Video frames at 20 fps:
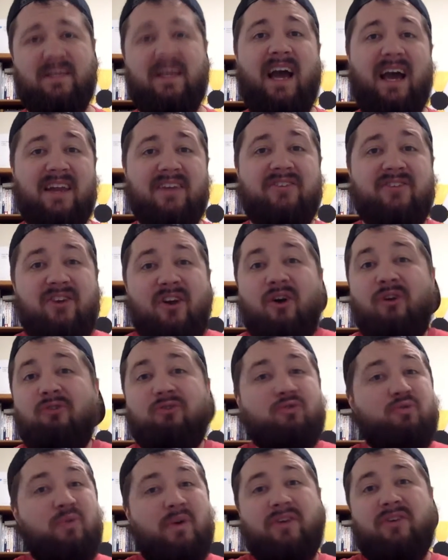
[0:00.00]
God
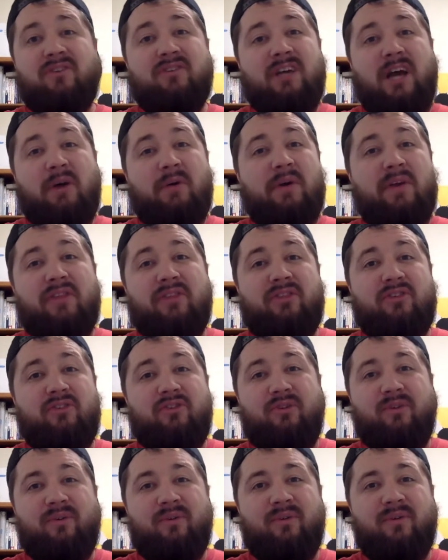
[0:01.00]
knows what you're going
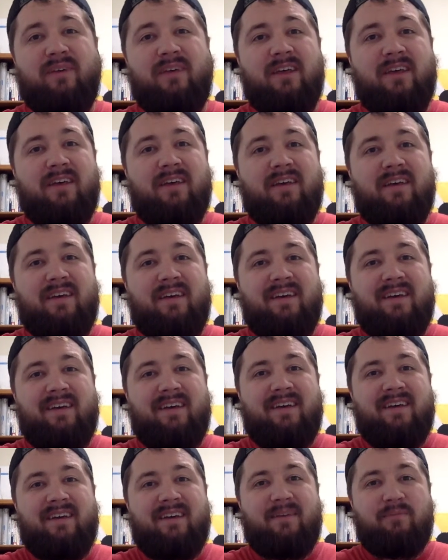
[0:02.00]
through
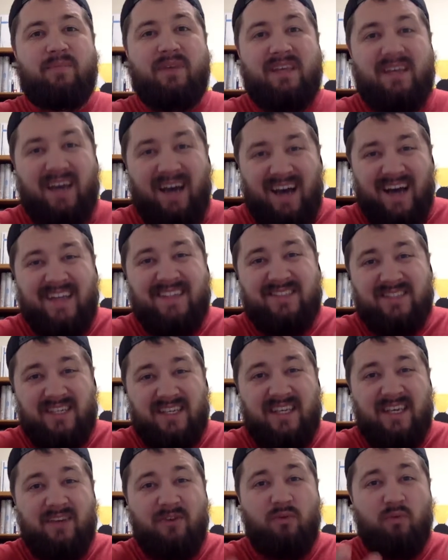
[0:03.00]
because
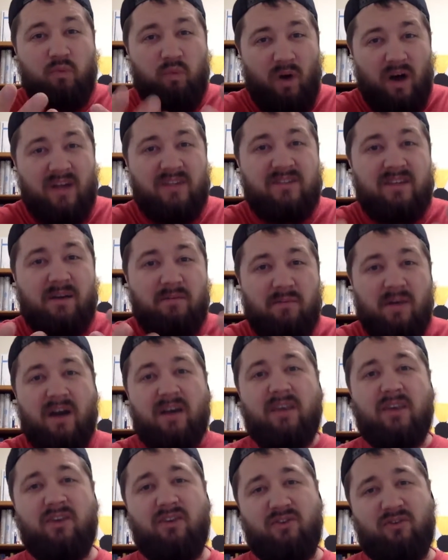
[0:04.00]
He was
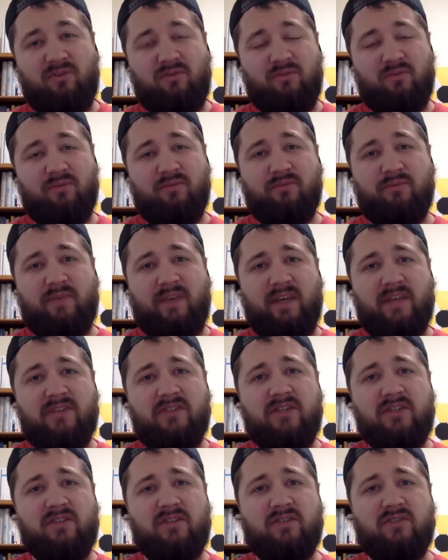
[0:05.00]
among you in
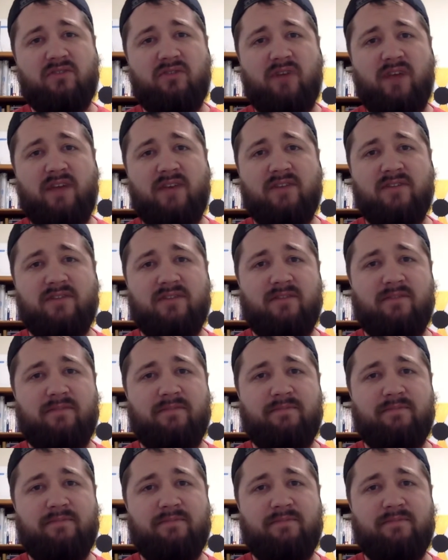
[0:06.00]
Jesus Christ.